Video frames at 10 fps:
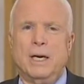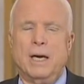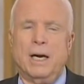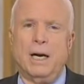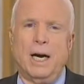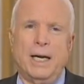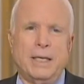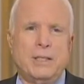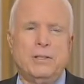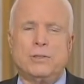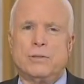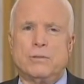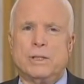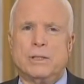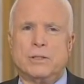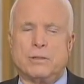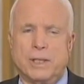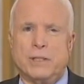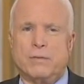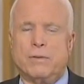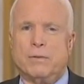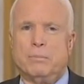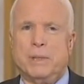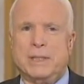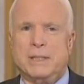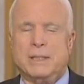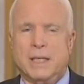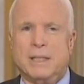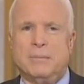I hate to use the word disgraceful, but to tell the